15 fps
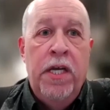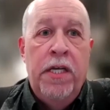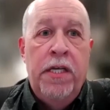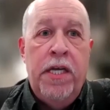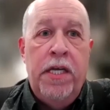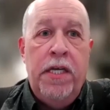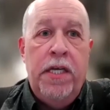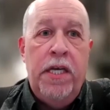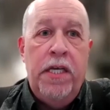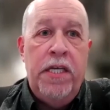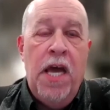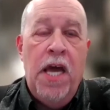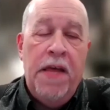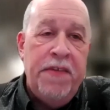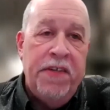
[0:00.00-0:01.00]

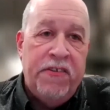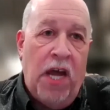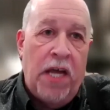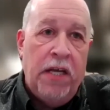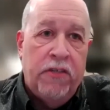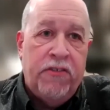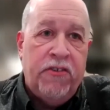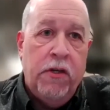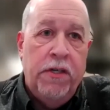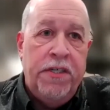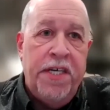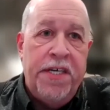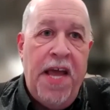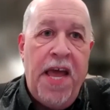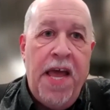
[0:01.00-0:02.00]
Yeah, this guy looks
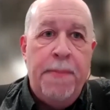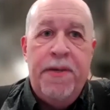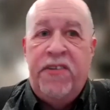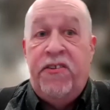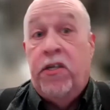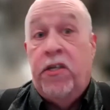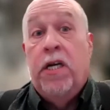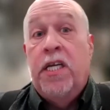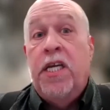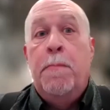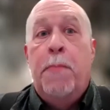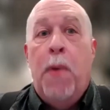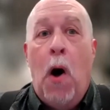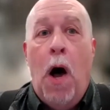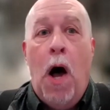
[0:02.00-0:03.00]
good today, but is he going to
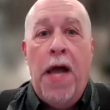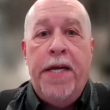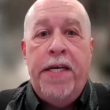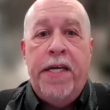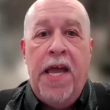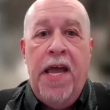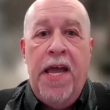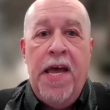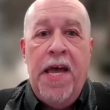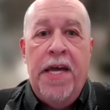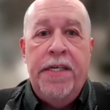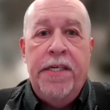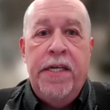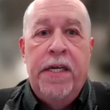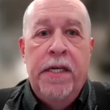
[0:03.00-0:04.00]
get bought?
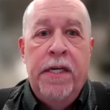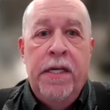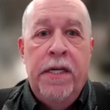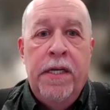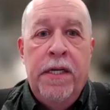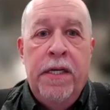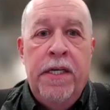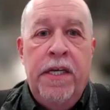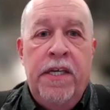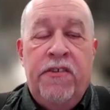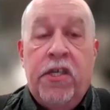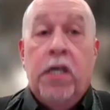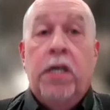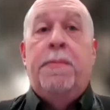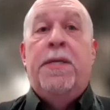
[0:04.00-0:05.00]
And is
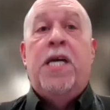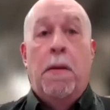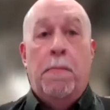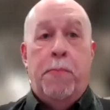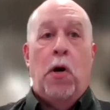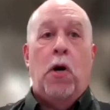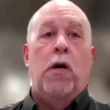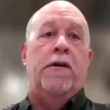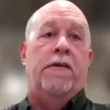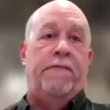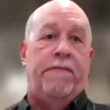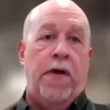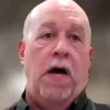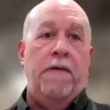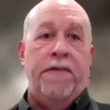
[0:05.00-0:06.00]
he going to become part
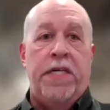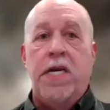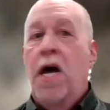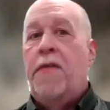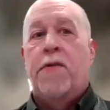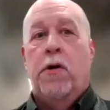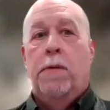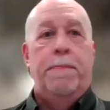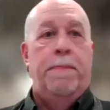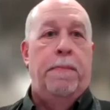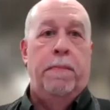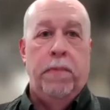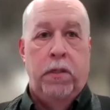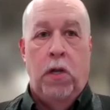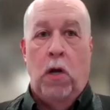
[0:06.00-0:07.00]
of another
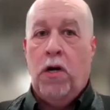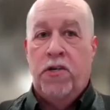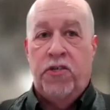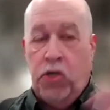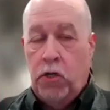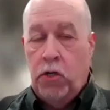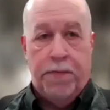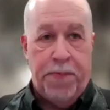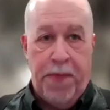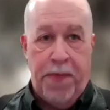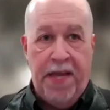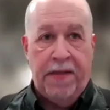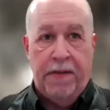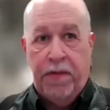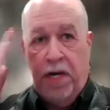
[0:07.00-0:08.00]
larger
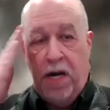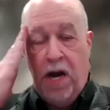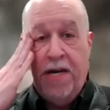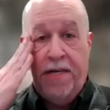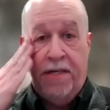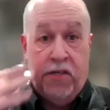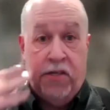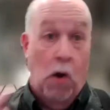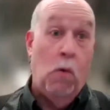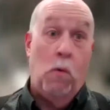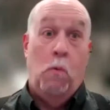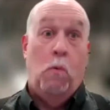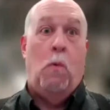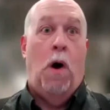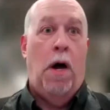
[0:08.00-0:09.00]
thing that I
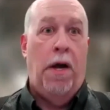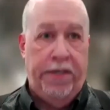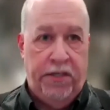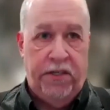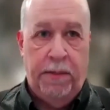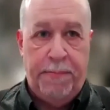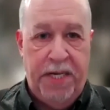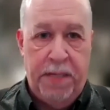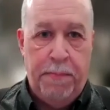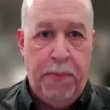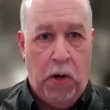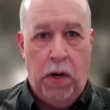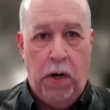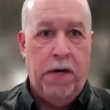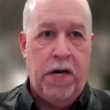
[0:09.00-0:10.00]
don't want to be
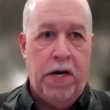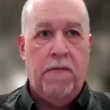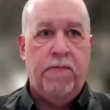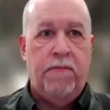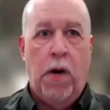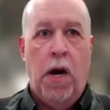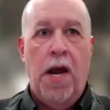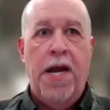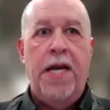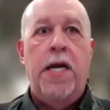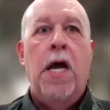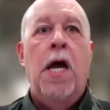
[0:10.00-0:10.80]
part of, right?